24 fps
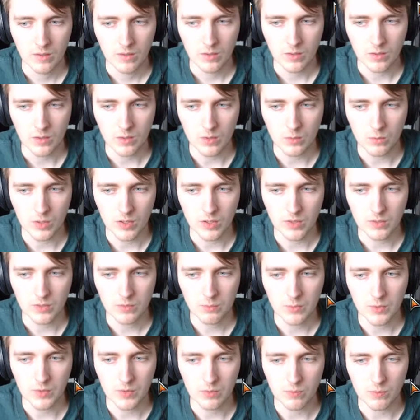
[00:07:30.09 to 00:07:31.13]
Gonna want to
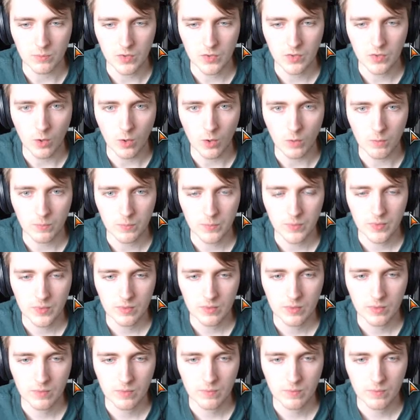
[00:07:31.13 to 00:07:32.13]
put some stops.